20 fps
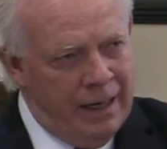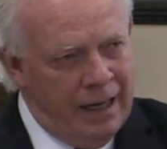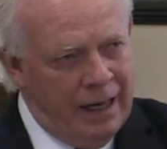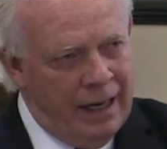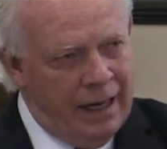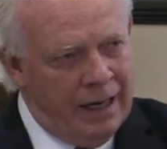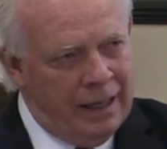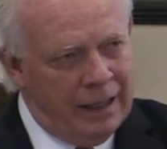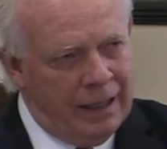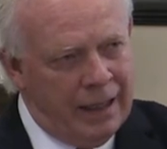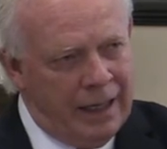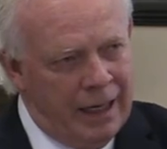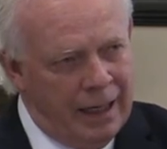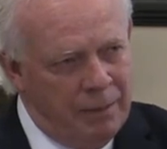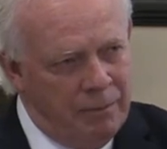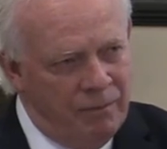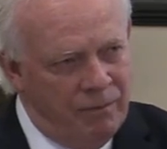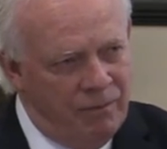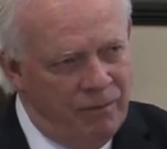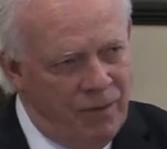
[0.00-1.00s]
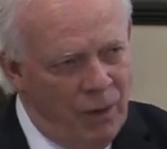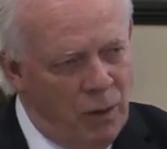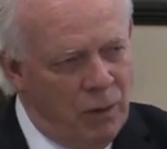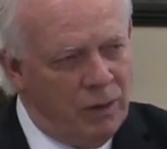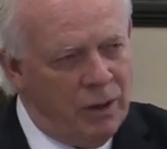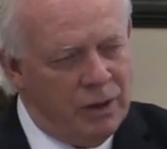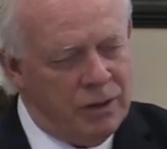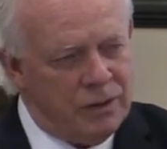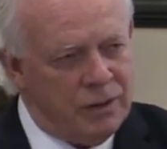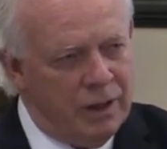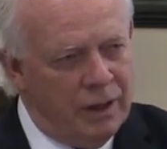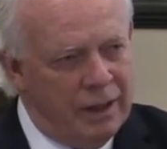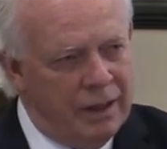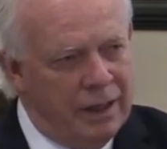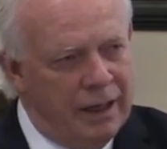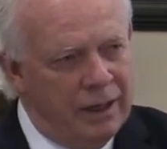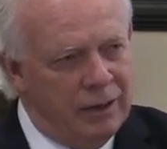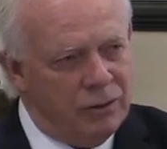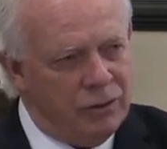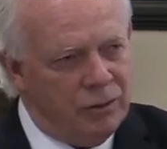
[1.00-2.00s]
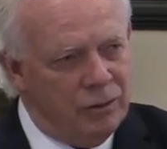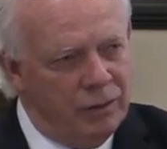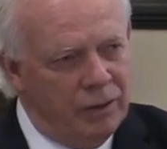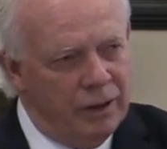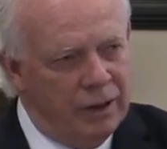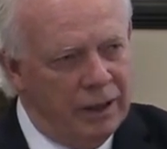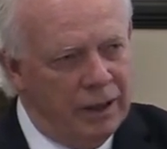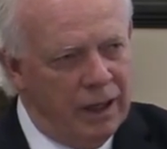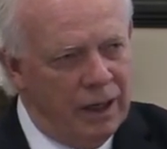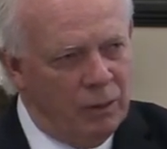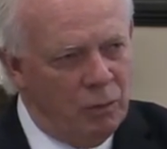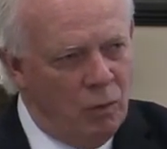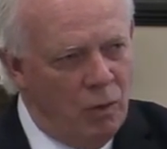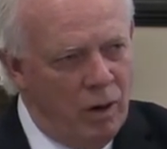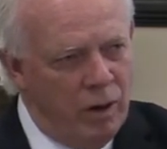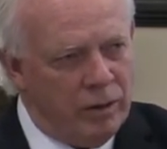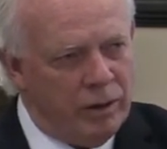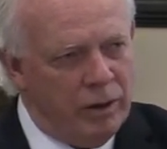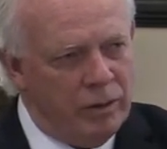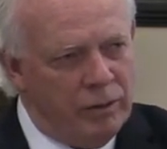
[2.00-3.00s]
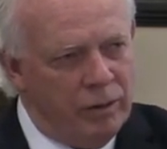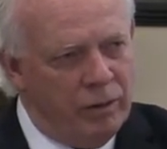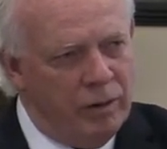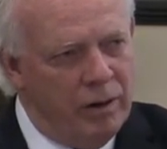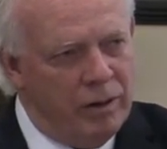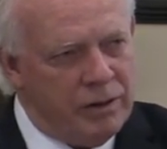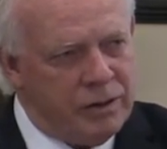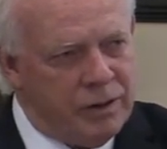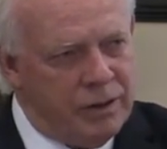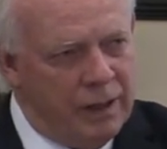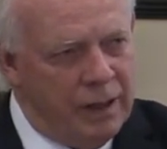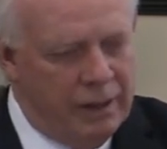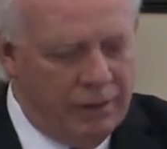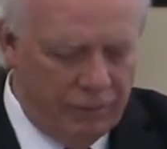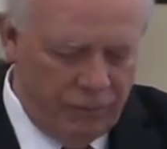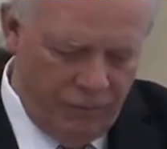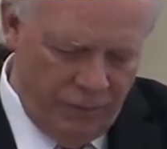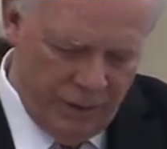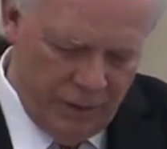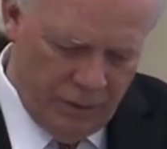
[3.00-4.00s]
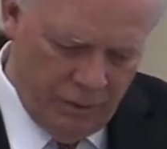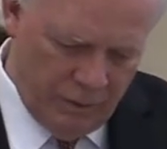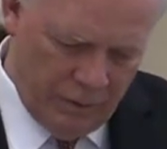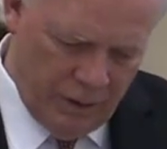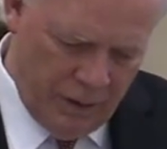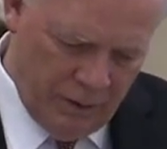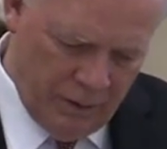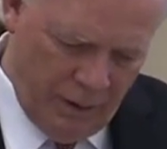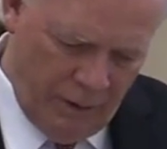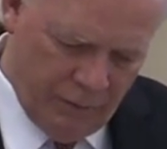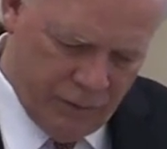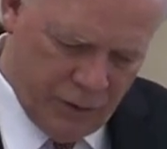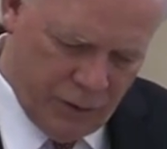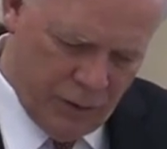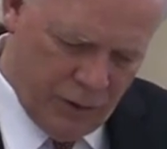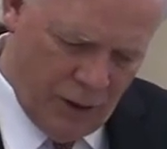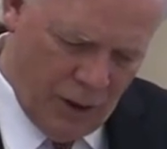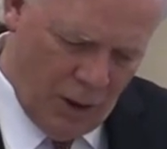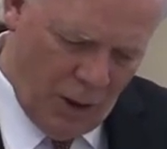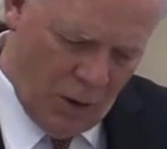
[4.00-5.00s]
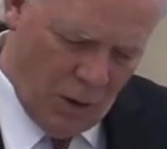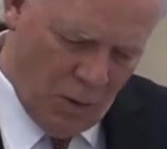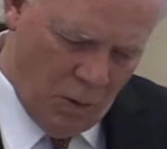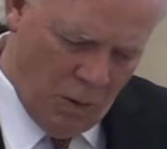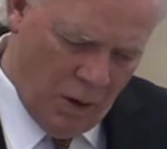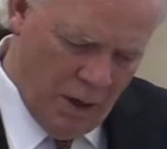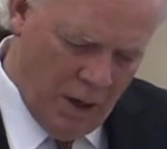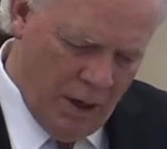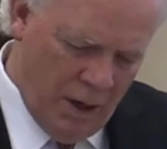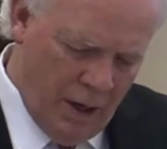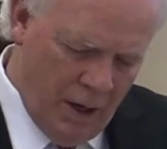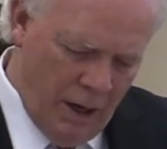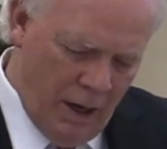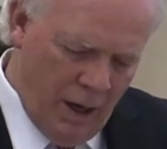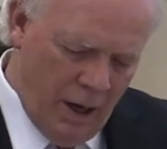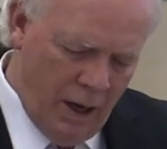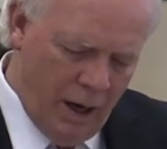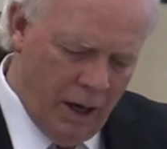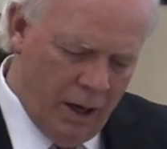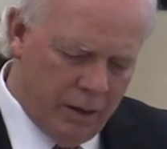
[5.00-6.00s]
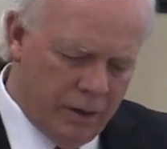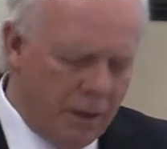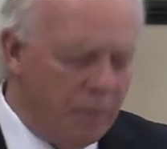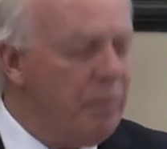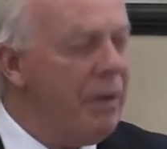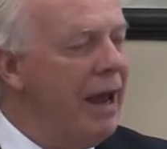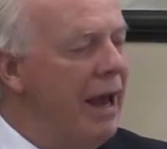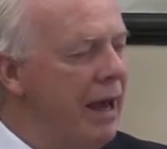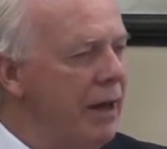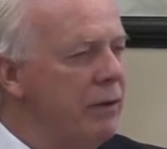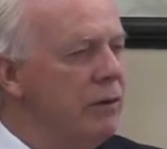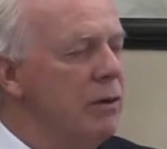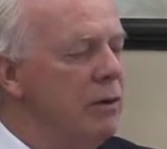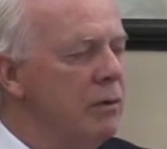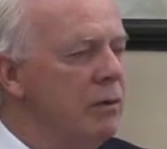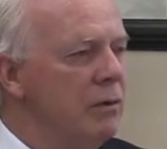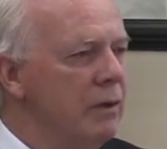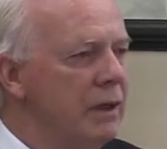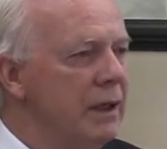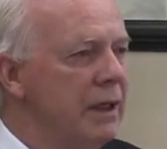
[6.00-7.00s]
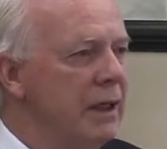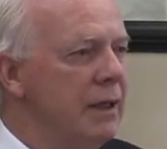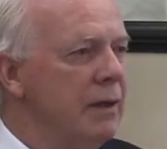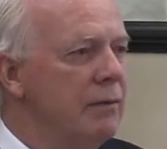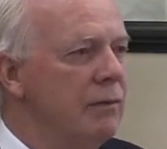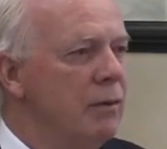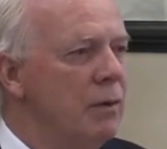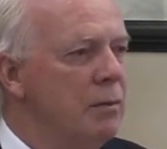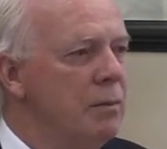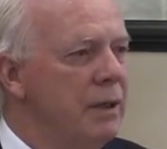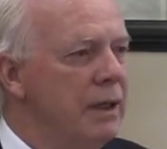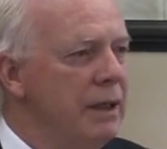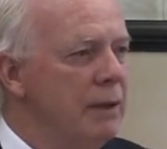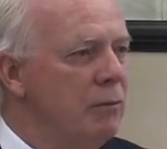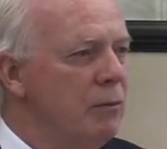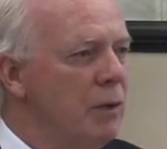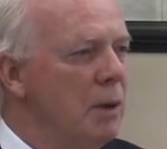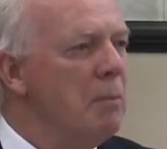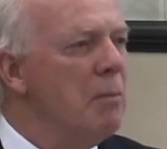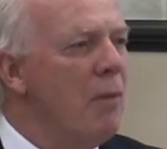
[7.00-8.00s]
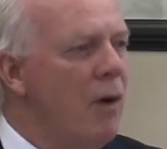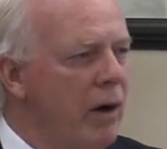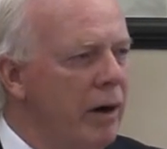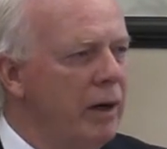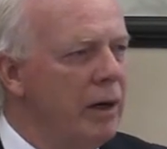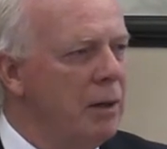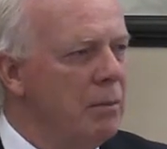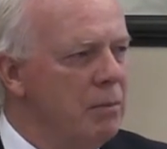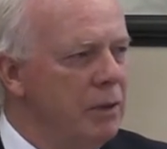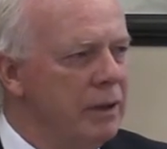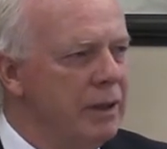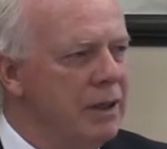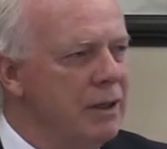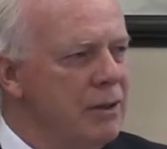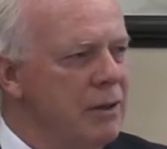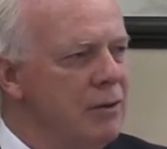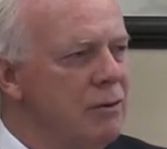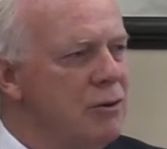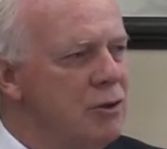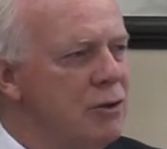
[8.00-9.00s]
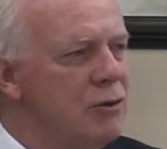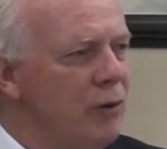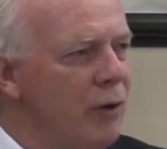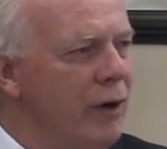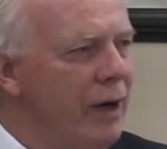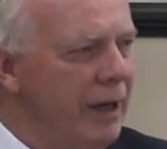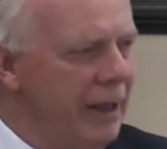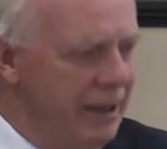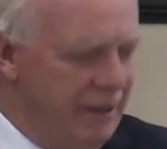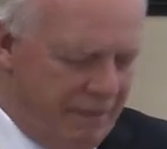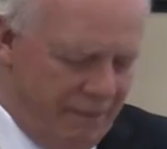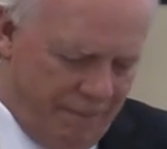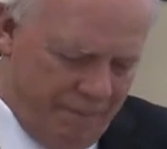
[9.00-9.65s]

and keep focused on that tree and walk across that field of snow, uh, the path you leave will be remarkably straight.